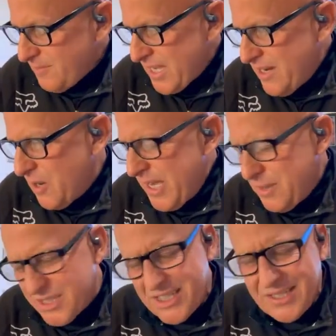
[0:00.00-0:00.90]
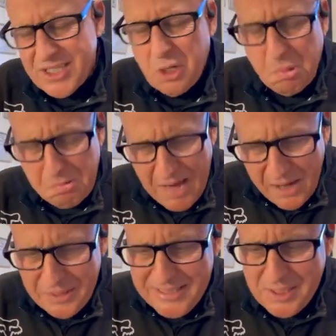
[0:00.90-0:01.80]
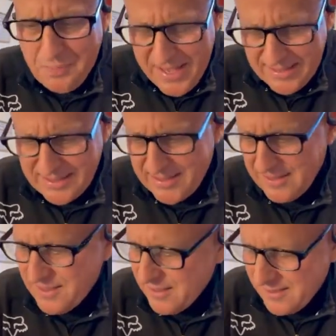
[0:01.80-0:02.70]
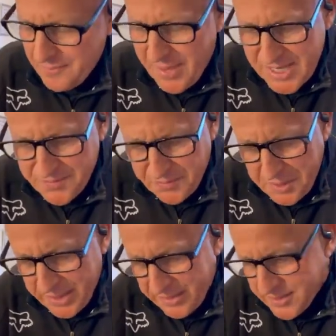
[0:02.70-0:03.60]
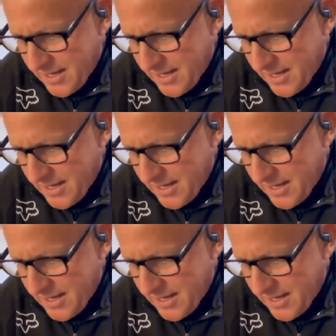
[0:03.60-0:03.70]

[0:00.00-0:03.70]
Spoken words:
it was such a crowded space the past few years.